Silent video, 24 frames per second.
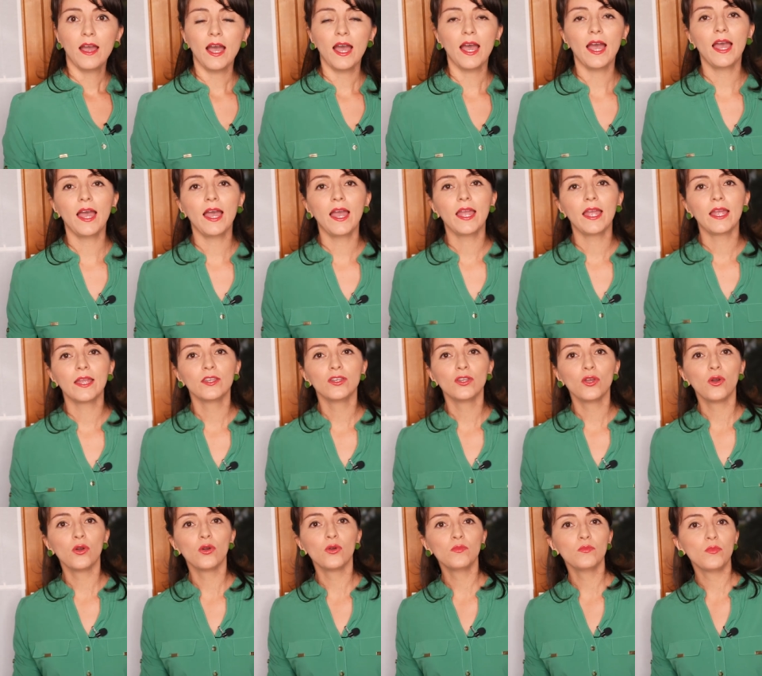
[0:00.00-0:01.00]
I
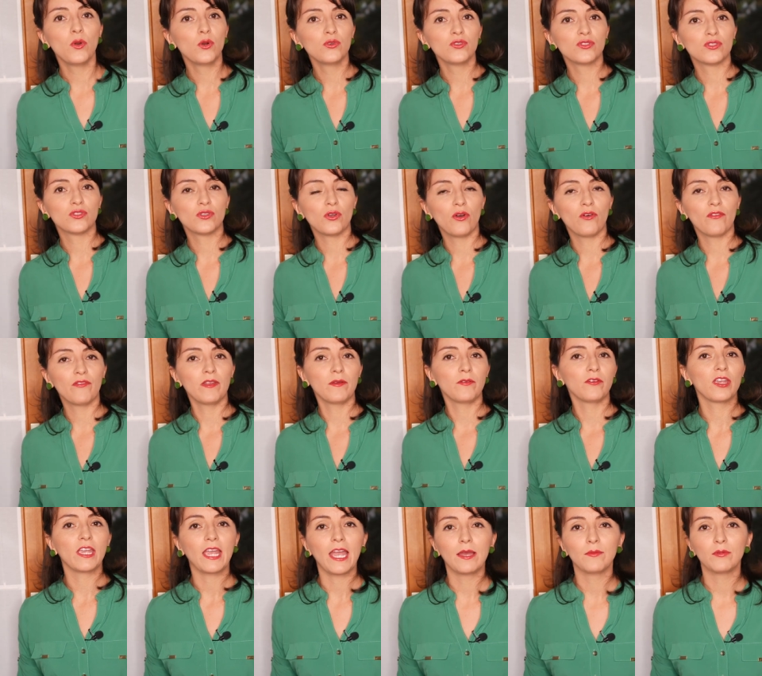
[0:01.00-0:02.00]
know most of the
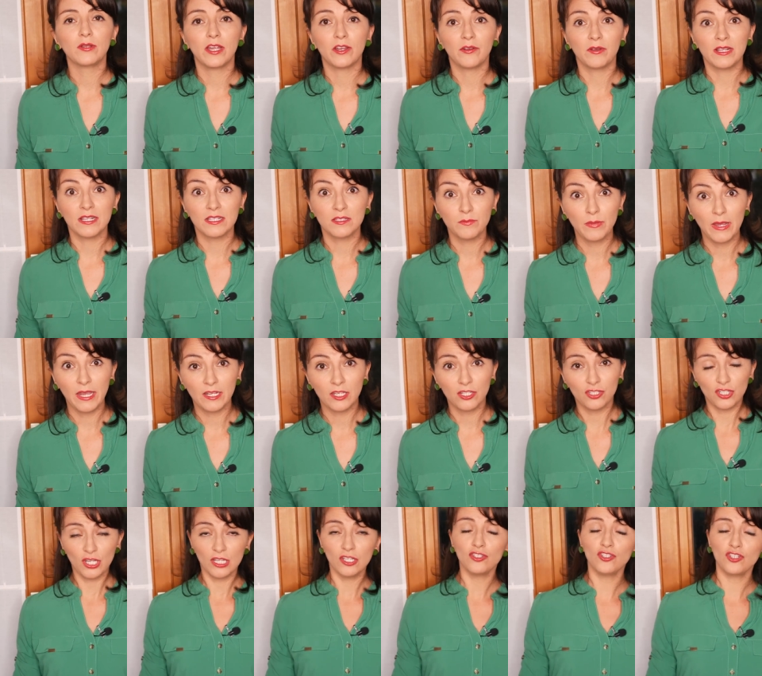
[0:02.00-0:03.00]
vocabulary in
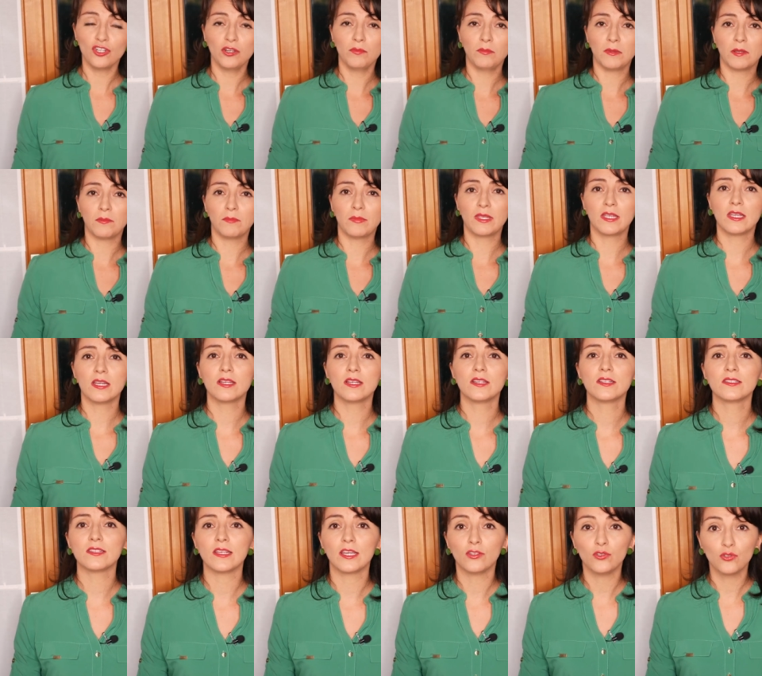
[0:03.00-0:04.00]
Spanish and German
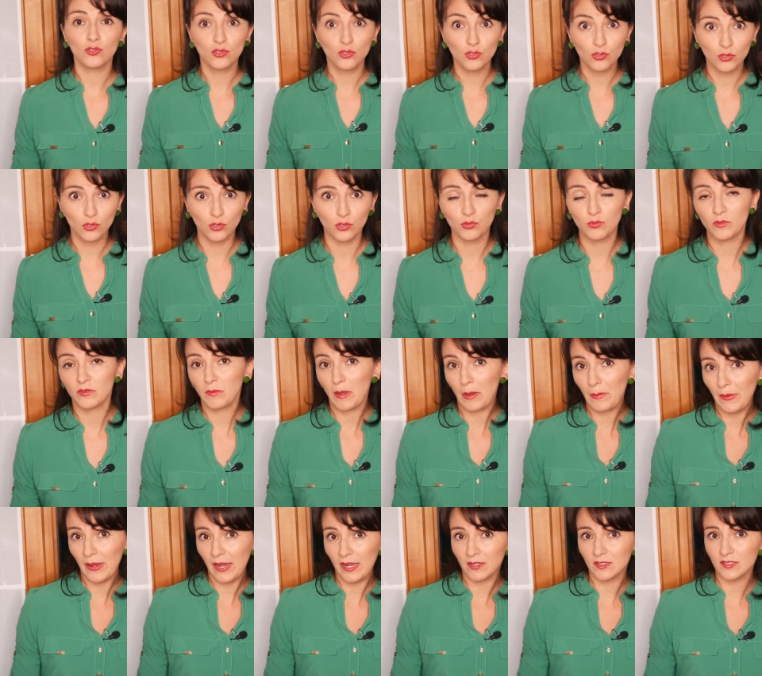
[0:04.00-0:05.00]
because I used to cook with my
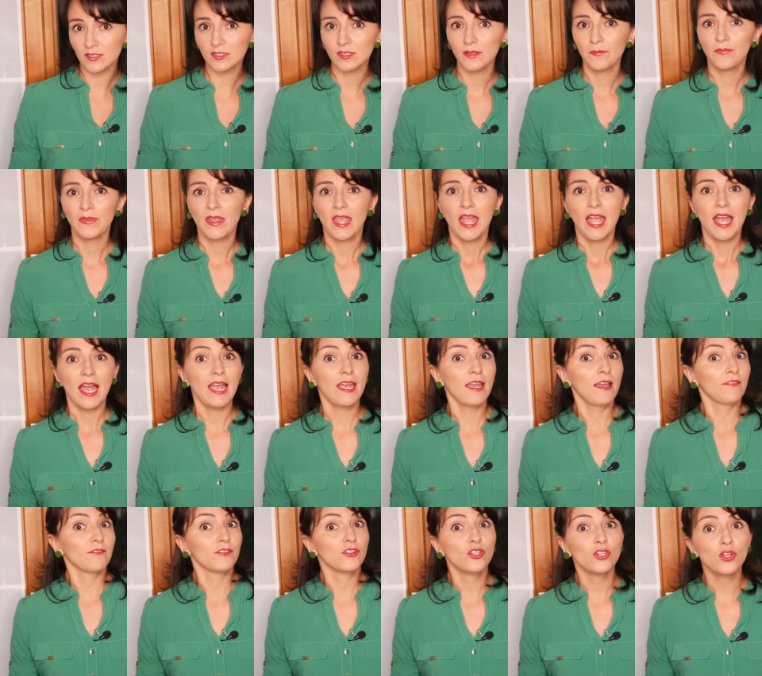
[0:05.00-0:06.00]
parents. I
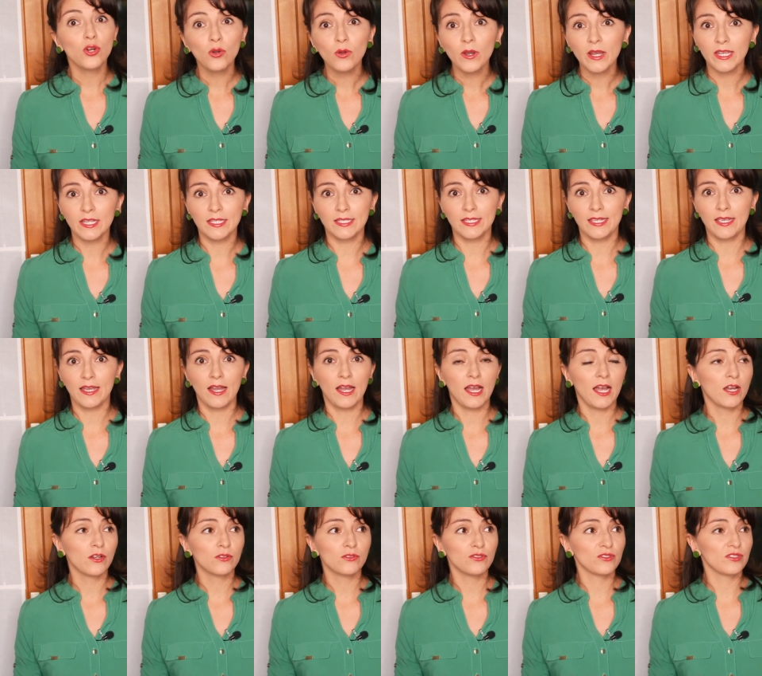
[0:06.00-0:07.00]
have no idea
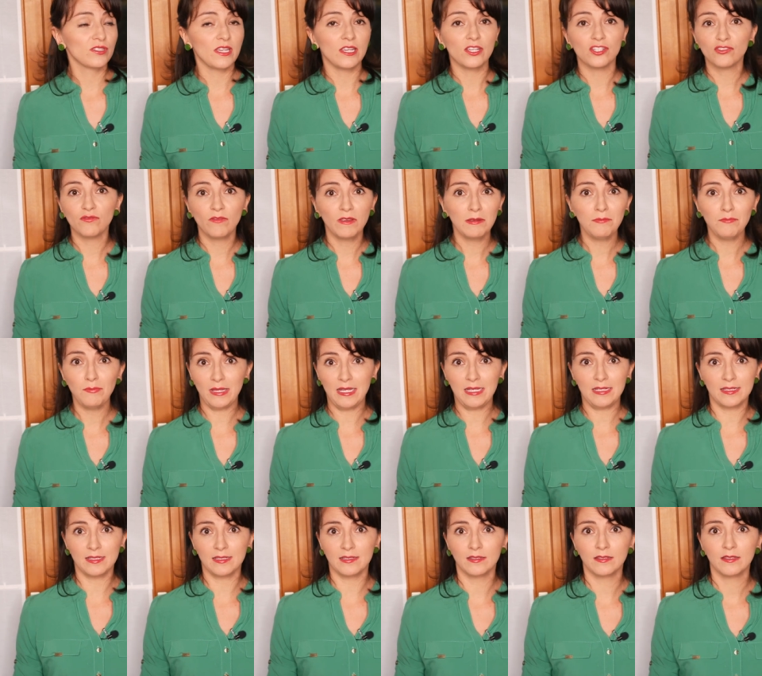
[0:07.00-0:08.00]
how to say
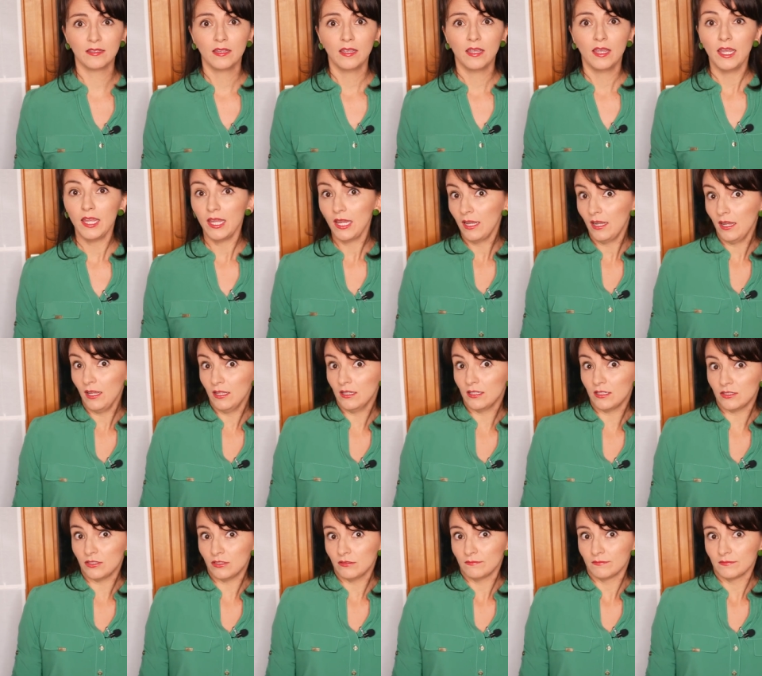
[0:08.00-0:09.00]
Schwingbesen in
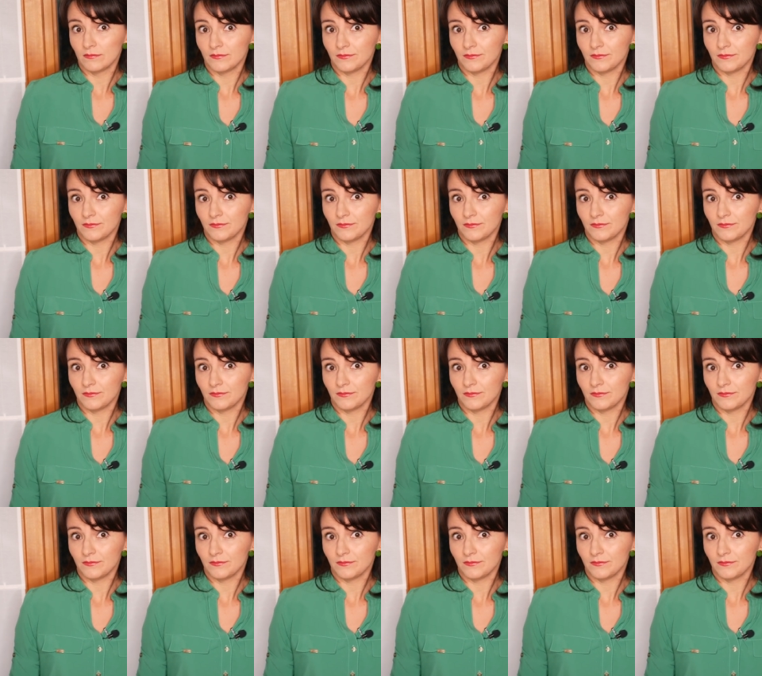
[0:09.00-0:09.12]
English.